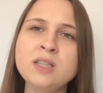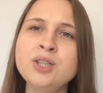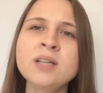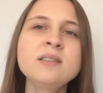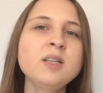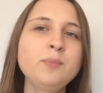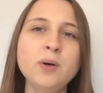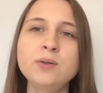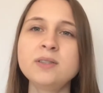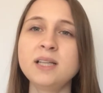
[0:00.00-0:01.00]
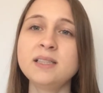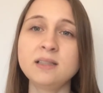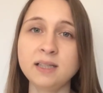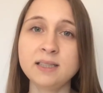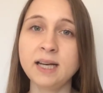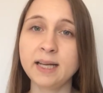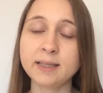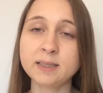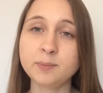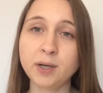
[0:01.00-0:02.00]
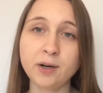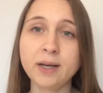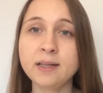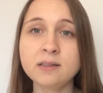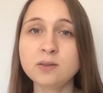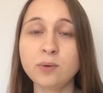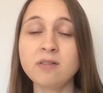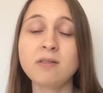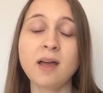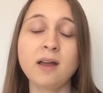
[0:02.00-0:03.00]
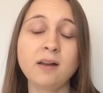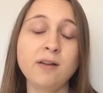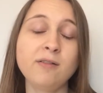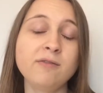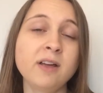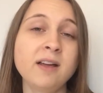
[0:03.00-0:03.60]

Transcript: Juxtapose this listening experience with that of